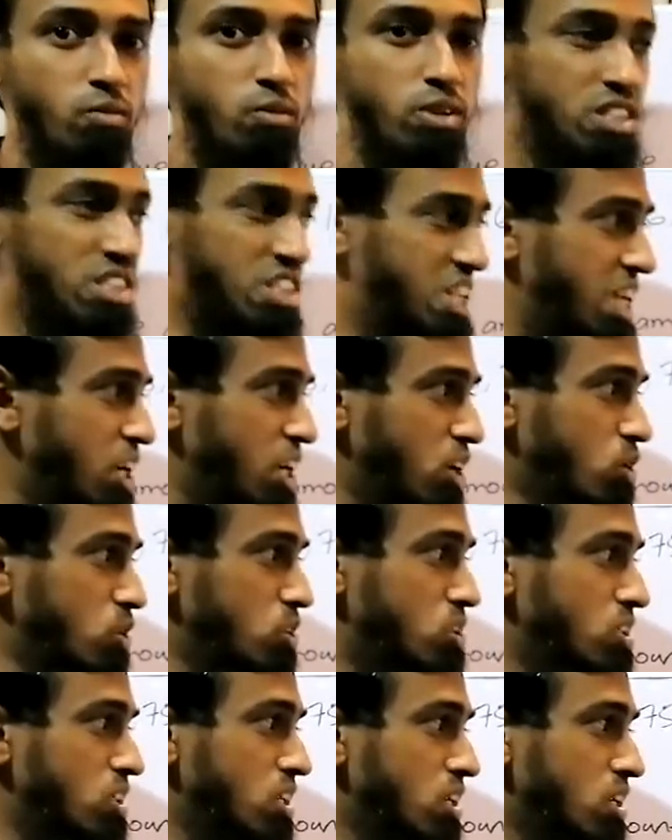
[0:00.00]
which
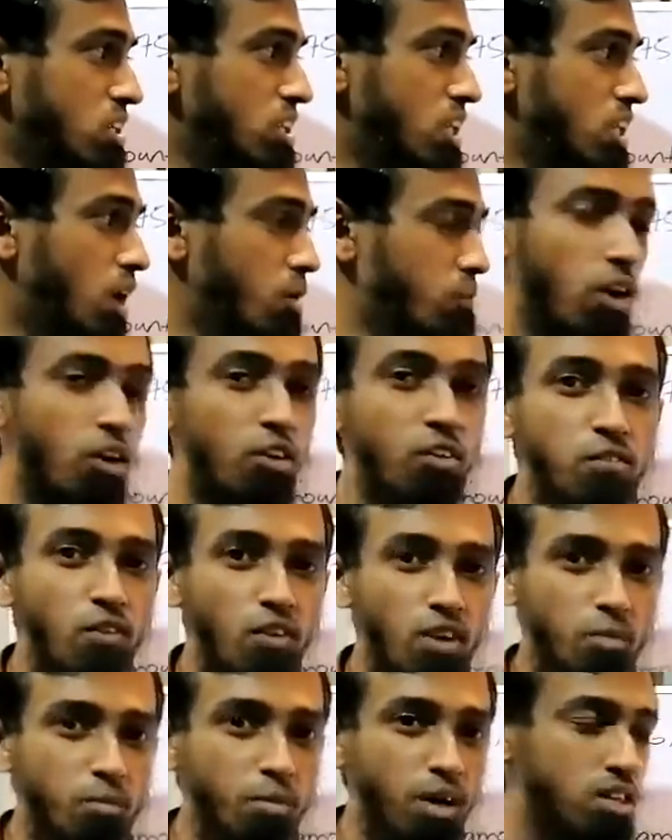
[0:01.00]
gives the amount
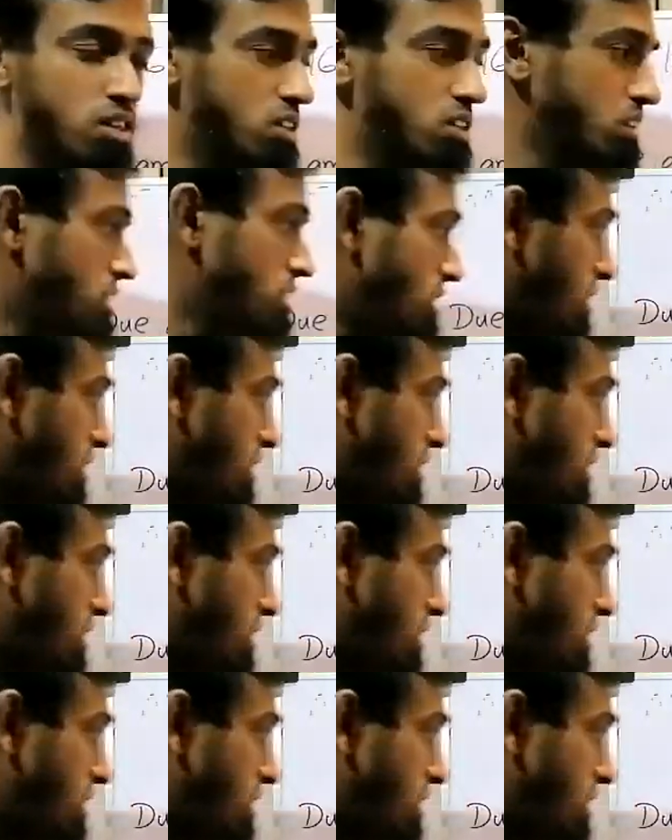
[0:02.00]
for a month.